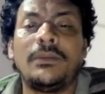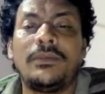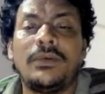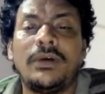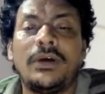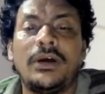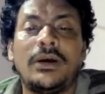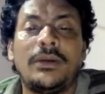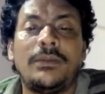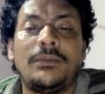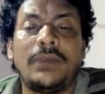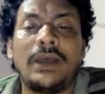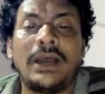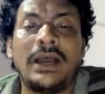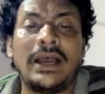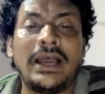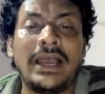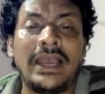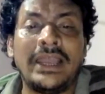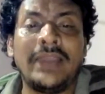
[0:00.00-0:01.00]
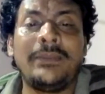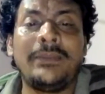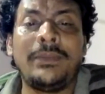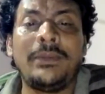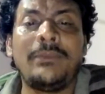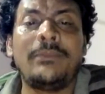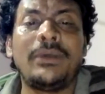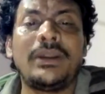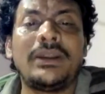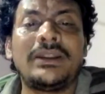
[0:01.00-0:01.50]
I
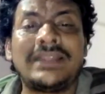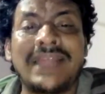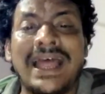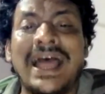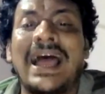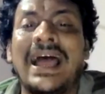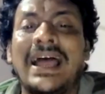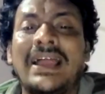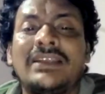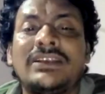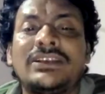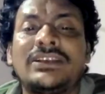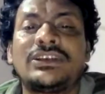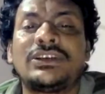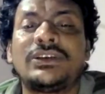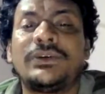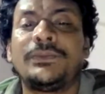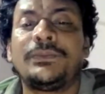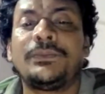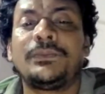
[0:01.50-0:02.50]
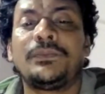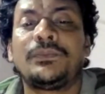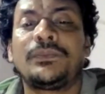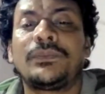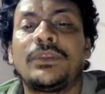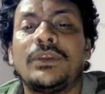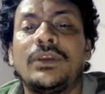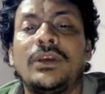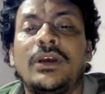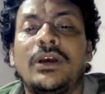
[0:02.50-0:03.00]
remember that,
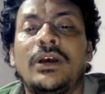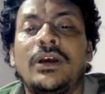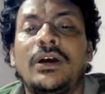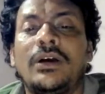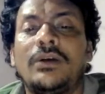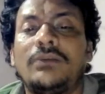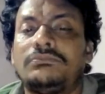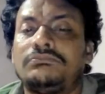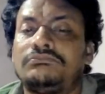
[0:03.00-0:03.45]
uh,